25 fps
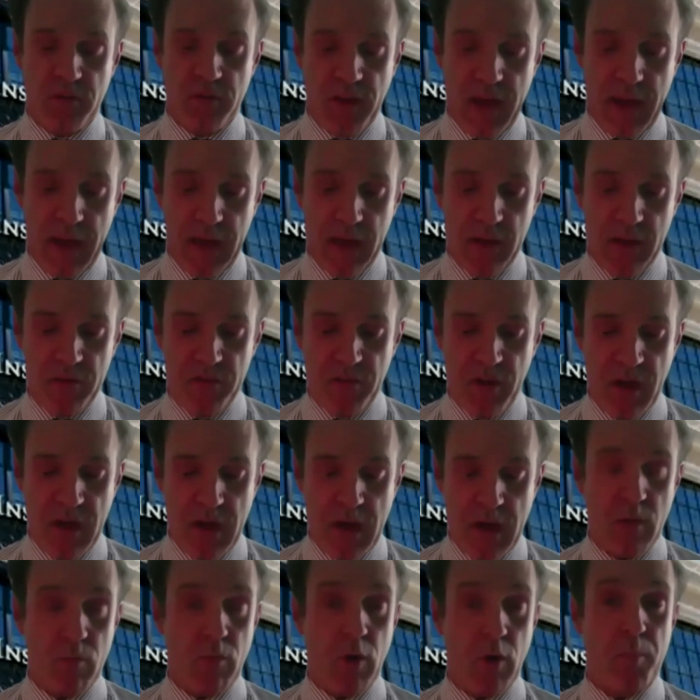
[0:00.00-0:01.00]
as
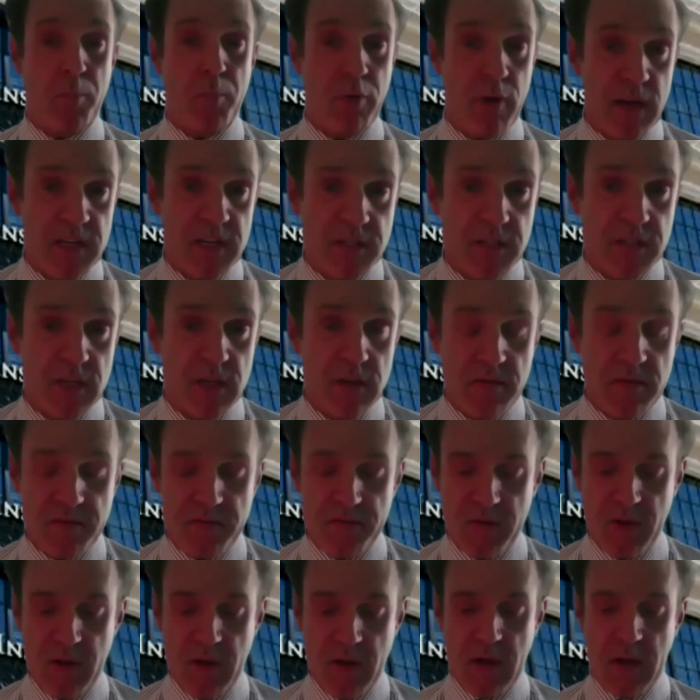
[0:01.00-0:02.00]

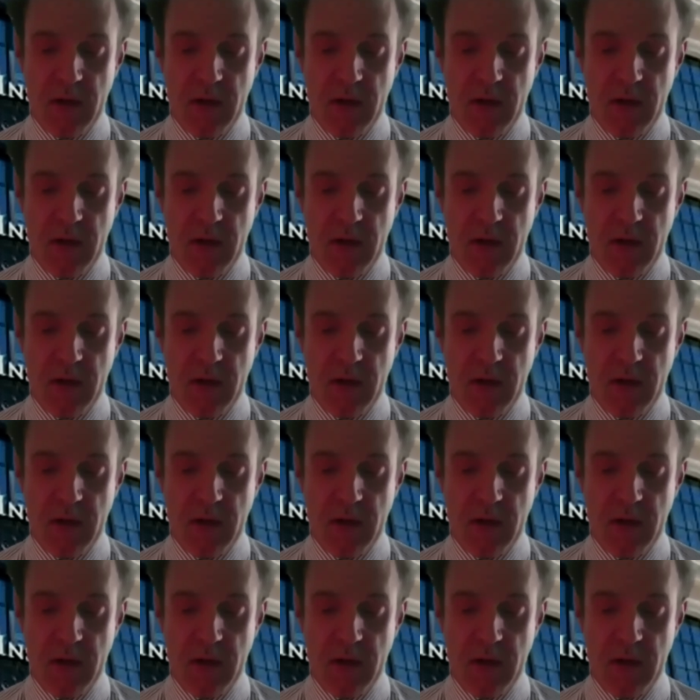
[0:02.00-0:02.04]
repressive,